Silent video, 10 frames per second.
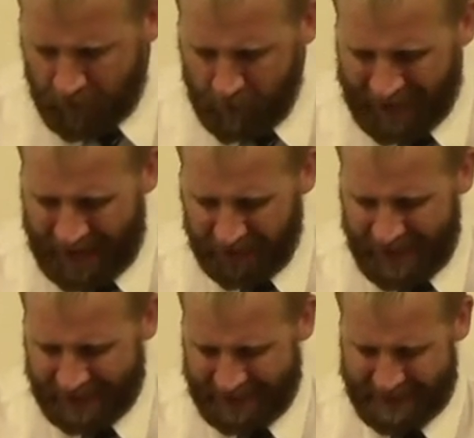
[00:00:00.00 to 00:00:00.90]
but I
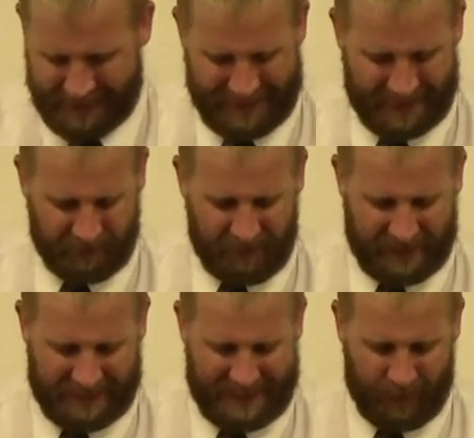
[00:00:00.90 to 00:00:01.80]
think this, this
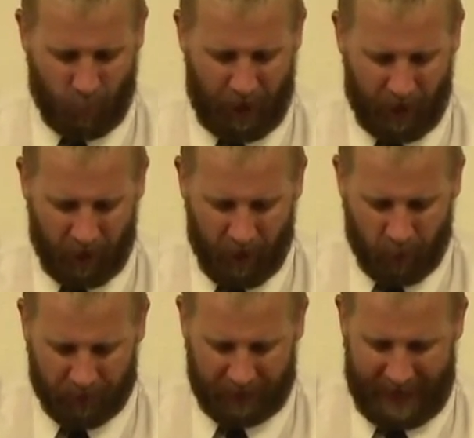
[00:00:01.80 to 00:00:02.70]
fits in well
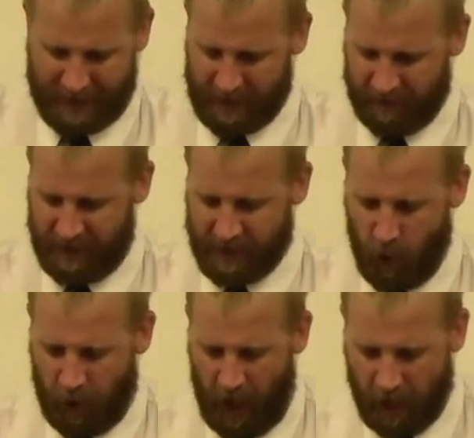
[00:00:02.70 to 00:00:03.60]
with a lot of stuff that's
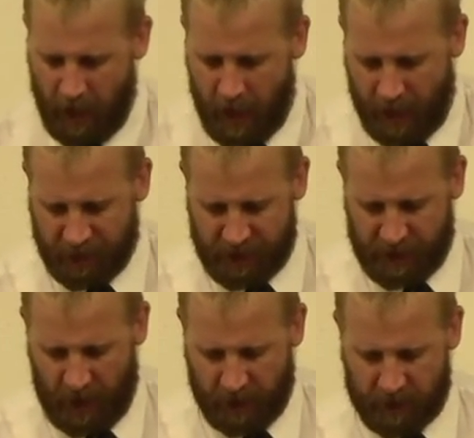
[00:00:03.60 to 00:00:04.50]
going on. And
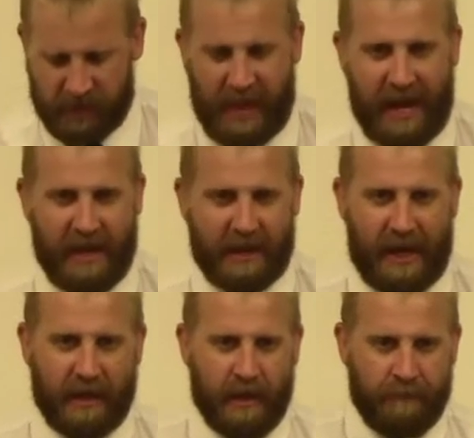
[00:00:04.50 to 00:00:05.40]
just understanding
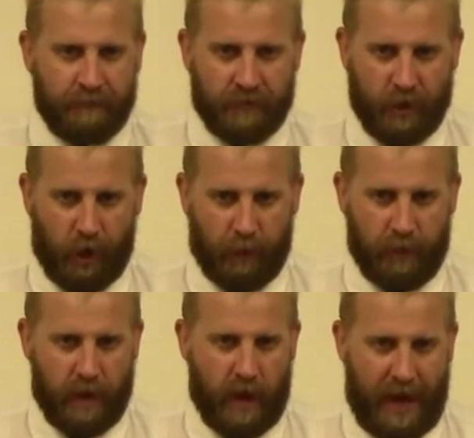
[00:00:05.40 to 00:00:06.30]
that, you
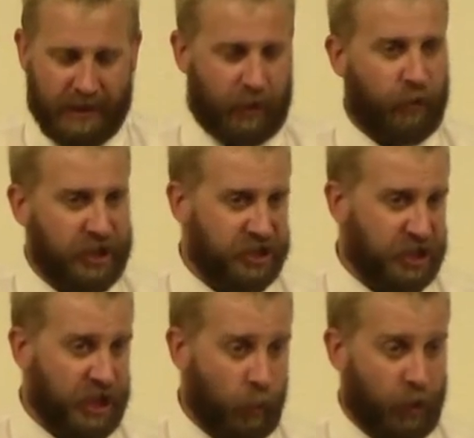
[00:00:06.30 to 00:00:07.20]
know, as a
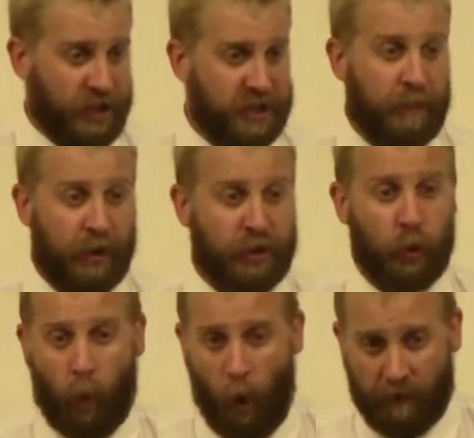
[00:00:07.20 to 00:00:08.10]
Christian, we're in a
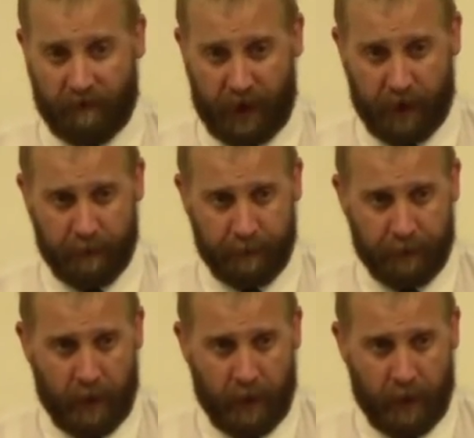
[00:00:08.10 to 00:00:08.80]
spiritual warfare